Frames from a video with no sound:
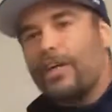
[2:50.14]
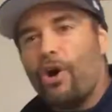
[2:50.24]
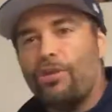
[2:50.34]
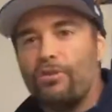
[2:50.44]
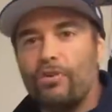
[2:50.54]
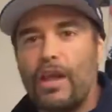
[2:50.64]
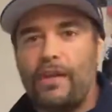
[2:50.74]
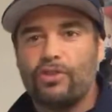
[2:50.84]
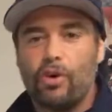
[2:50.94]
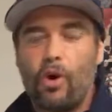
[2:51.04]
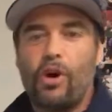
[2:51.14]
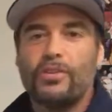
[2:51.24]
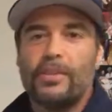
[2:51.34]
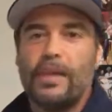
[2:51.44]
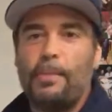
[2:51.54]
to go through Dave's
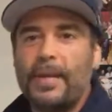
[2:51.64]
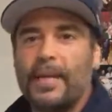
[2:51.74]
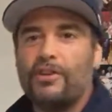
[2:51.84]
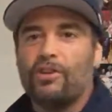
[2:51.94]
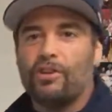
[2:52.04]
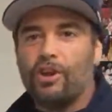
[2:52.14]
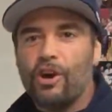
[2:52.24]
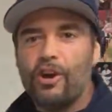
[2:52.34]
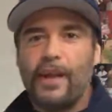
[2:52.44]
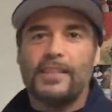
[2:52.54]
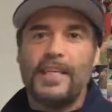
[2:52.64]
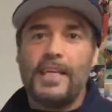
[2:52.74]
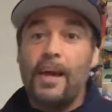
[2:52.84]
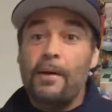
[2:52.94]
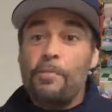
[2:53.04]
course, as I began to learn, as
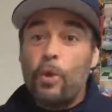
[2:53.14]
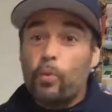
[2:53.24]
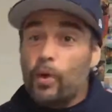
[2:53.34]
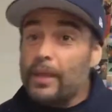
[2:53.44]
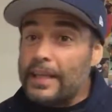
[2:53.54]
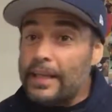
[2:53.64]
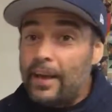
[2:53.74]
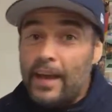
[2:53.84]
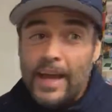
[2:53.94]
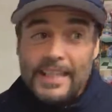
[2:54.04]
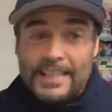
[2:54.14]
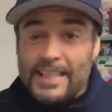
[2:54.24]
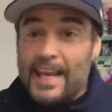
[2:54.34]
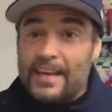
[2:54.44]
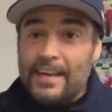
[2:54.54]
he really
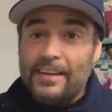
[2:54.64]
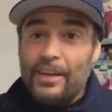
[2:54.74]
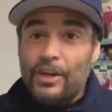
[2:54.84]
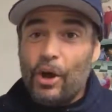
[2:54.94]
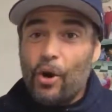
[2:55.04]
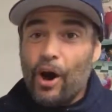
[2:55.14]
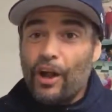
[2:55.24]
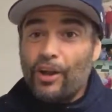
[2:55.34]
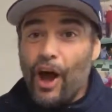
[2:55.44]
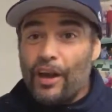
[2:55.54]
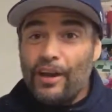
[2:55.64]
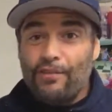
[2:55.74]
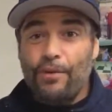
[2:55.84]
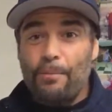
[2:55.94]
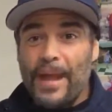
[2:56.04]
extended, you know, a lot of
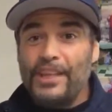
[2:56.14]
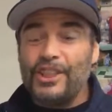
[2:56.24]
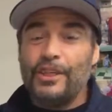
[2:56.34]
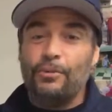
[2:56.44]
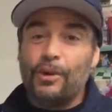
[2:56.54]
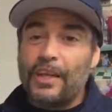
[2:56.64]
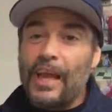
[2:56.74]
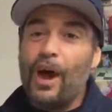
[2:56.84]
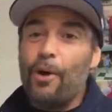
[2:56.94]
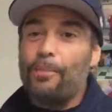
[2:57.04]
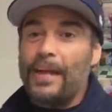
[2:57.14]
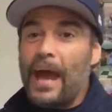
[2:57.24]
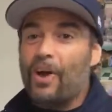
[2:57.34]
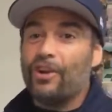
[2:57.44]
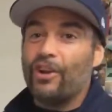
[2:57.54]
information and really helped me
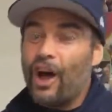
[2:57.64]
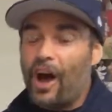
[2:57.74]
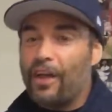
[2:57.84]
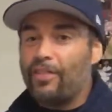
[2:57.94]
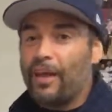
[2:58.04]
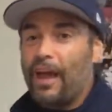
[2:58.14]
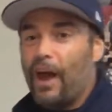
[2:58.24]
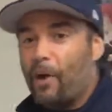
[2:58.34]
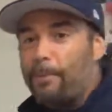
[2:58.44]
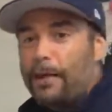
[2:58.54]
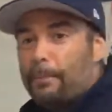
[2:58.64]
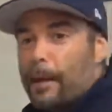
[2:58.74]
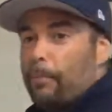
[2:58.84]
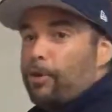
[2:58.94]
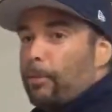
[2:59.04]
out a lot, that helped me to
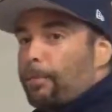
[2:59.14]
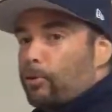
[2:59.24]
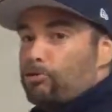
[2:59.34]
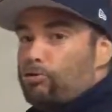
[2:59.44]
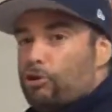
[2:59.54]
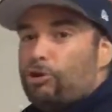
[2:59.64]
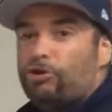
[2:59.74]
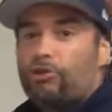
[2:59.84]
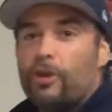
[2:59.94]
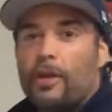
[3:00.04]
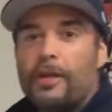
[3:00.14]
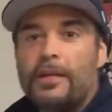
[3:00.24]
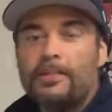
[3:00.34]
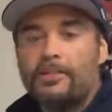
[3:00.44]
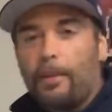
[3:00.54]
be able to produce
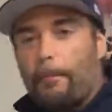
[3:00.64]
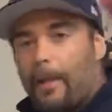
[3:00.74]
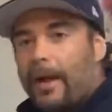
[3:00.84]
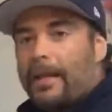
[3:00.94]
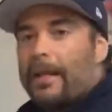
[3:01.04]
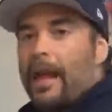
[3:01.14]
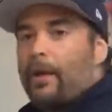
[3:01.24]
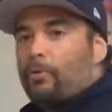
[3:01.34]
some money